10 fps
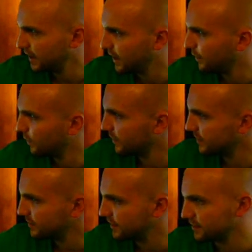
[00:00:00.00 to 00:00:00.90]
and when
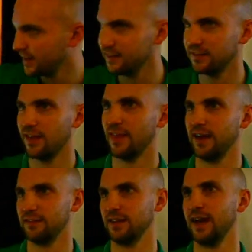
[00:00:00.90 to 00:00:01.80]
this hits this,
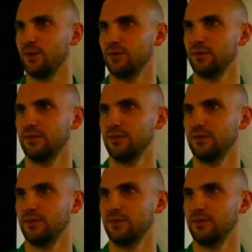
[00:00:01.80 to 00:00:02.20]
that's the now.